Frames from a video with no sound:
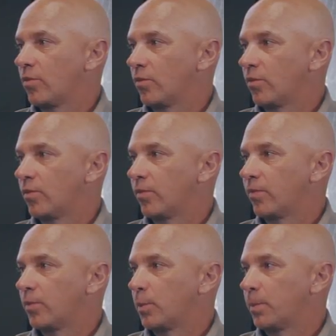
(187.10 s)

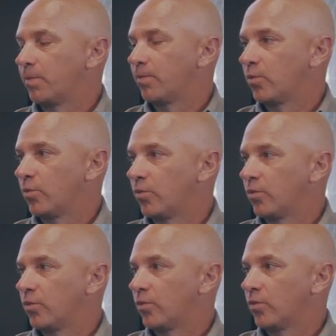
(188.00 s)

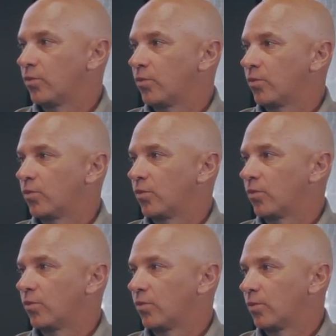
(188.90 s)

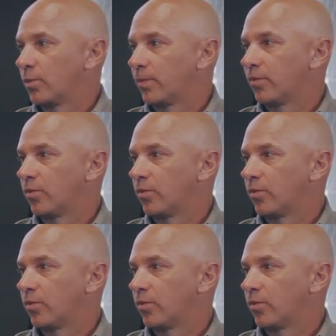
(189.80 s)
This person isn't speaking.